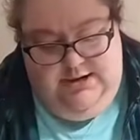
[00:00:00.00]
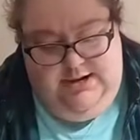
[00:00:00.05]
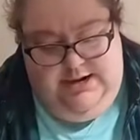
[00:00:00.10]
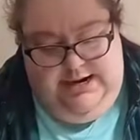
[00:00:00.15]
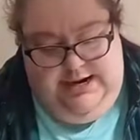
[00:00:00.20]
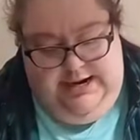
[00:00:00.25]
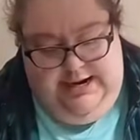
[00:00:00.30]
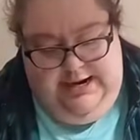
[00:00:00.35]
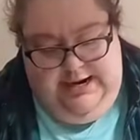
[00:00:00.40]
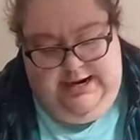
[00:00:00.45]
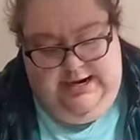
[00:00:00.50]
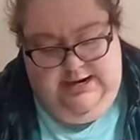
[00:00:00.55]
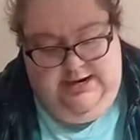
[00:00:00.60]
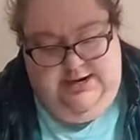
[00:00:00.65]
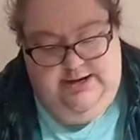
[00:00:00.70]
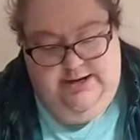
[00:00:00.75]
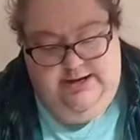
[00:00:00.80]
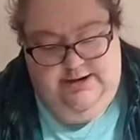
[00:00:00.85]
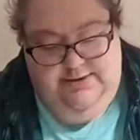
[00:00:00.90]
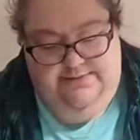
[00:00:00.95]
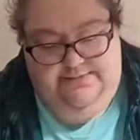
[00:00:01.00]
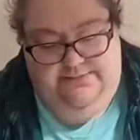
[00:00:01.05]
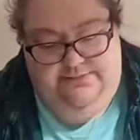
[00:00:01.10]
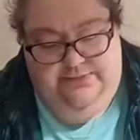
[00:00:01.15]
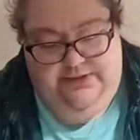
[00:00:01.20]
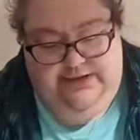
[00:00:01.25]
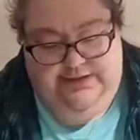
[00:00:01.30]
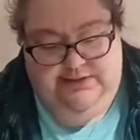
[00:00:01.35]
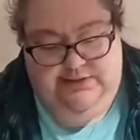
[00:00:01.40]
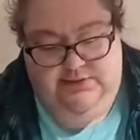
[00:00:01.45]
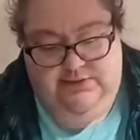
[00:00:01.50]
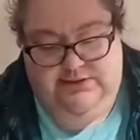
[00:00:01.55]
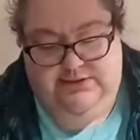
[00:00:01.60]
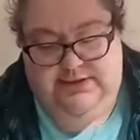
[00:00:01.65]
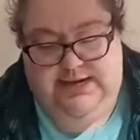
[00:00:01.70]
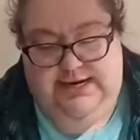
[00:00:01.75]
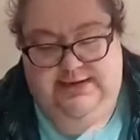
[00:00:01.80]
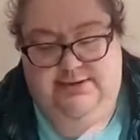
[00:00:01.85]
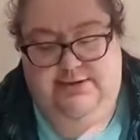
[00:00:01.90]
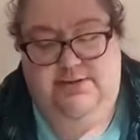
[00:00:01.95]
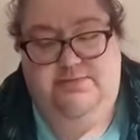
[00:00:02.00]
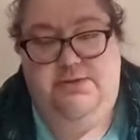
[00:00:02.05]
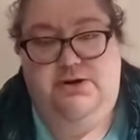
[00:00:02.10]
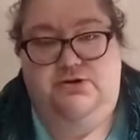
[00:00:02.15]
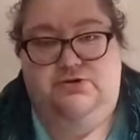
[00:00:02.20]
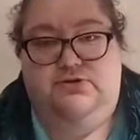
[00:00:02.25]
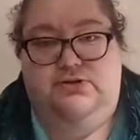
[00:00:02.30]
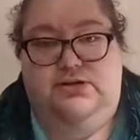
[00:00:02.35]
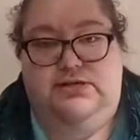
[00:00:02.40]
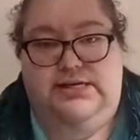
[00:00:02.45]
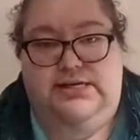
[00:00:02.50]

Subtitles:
And this was like the most